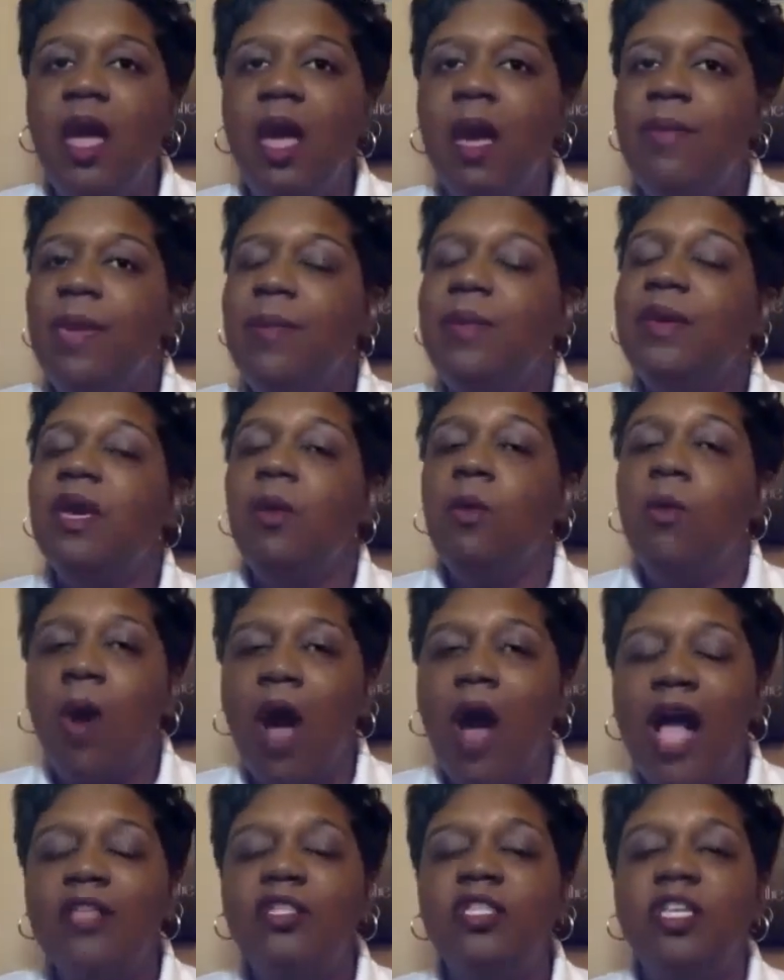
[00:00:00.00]
People can
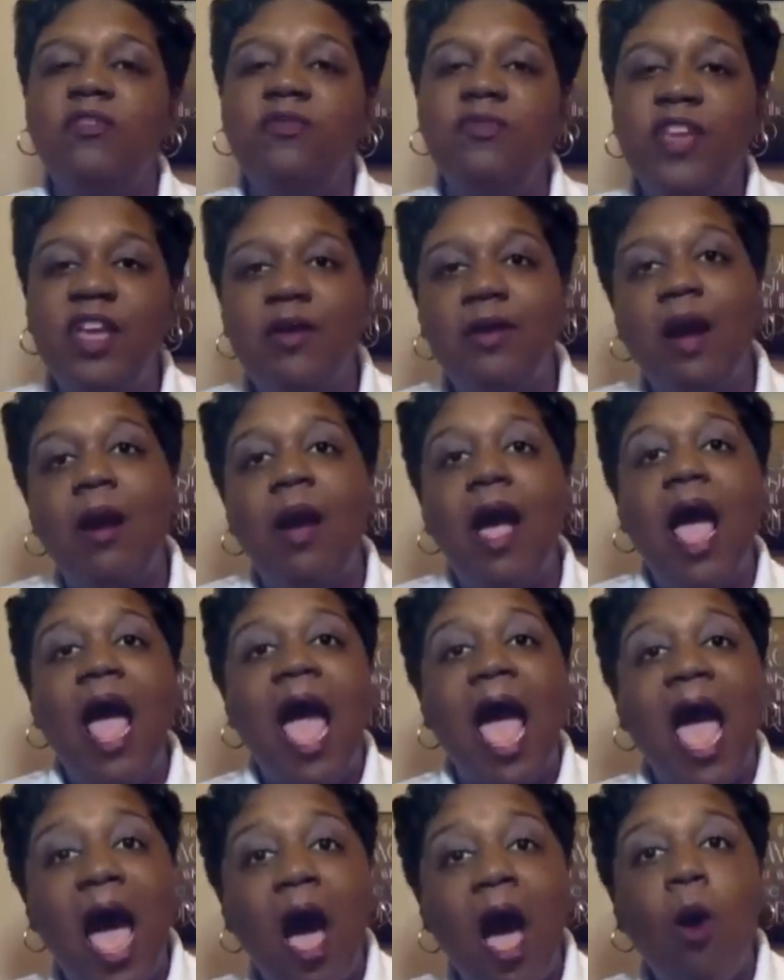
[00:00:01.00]
watch and figure out
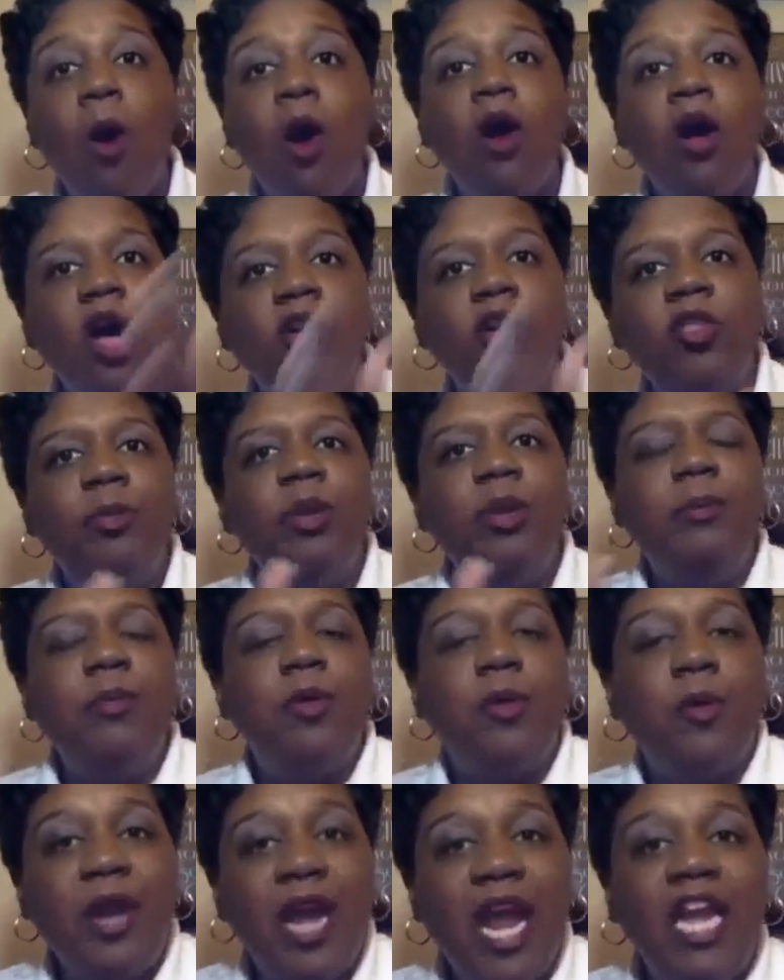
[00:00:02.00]
how are other people
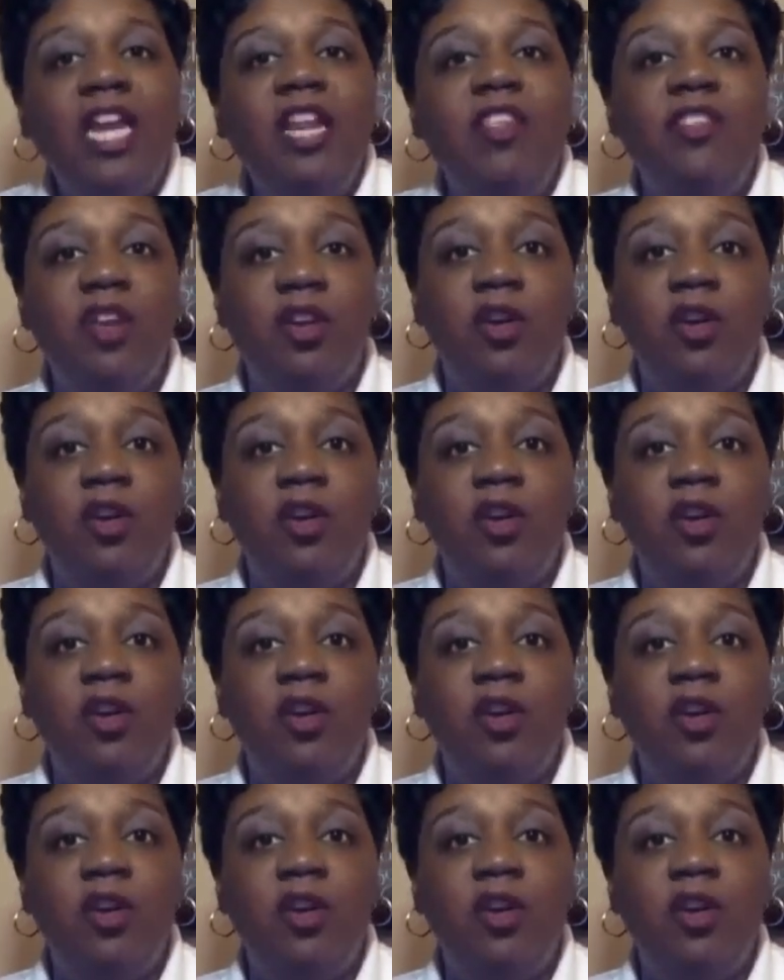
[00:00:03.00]
creating their